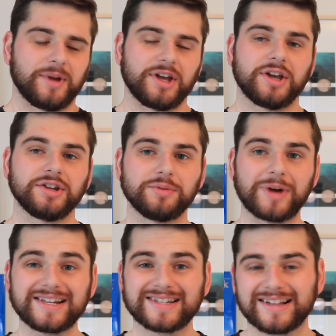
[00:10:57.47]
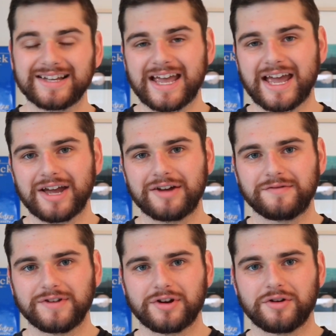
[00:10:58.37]
you basically have,
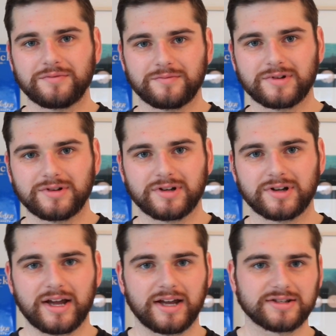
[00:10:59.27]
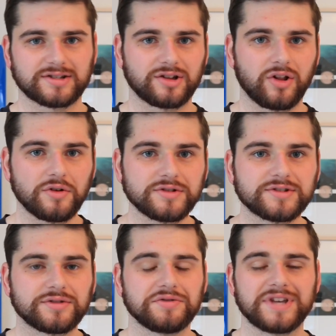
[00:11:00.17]
you know, as close
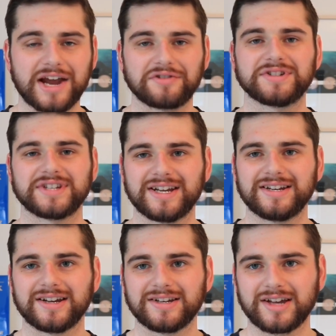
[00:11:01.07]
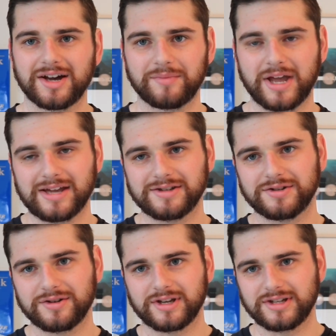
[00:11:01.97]
to guaranteed income as
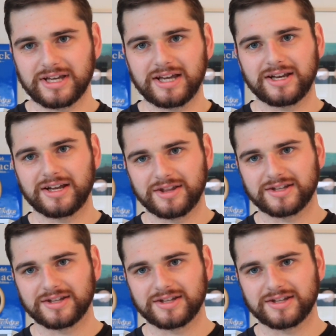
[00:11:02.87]
you can get in this